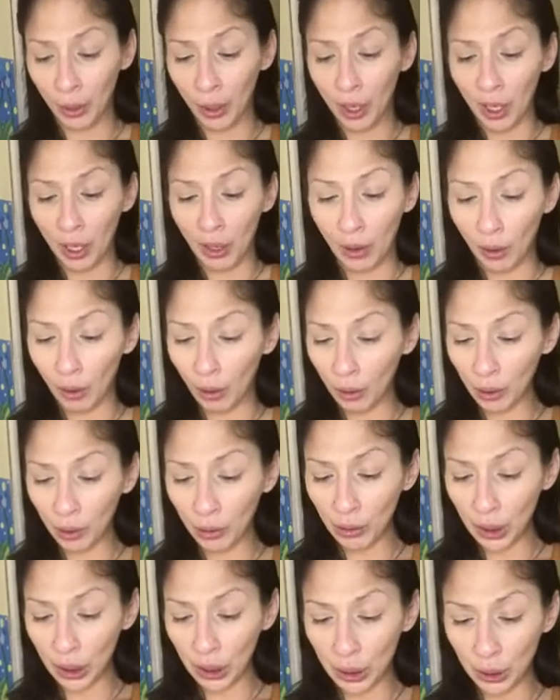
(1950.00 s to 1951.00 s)
all you
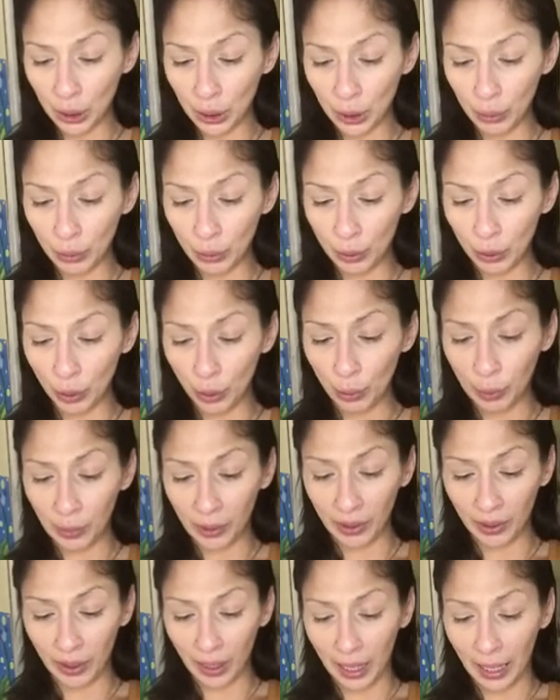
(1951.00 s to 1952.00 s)
need to do is open your
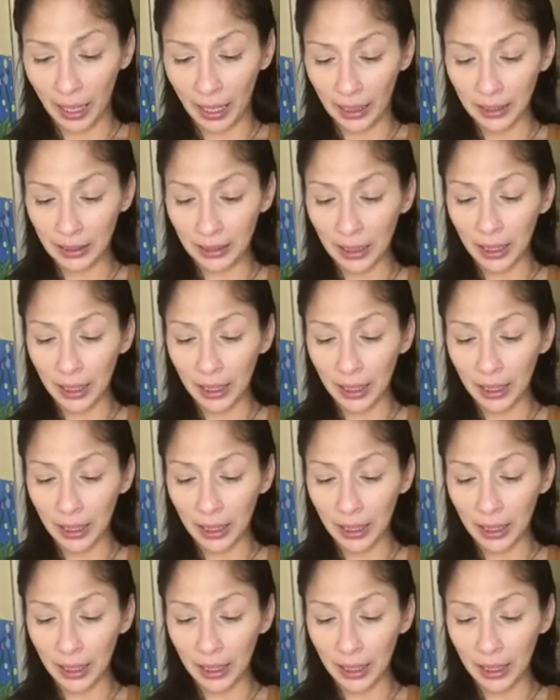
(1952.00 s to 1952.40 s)
eyes.